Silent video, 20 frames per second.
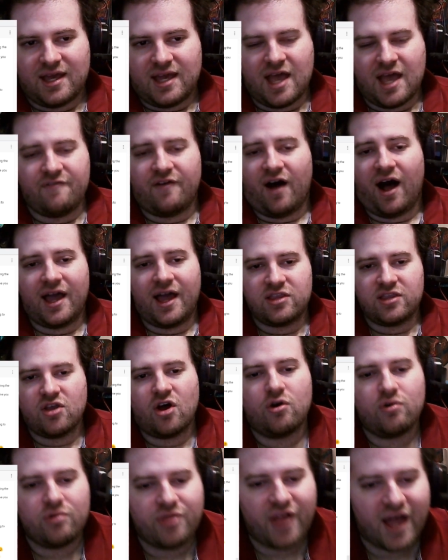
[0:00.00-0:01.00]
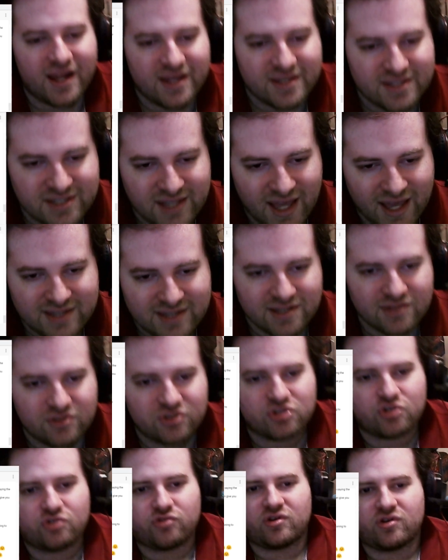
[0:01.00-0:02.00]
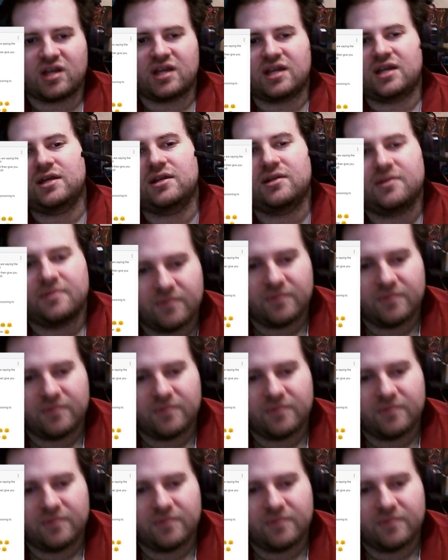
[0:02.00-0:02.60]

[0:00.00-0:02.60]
If I know that Assassin's Creed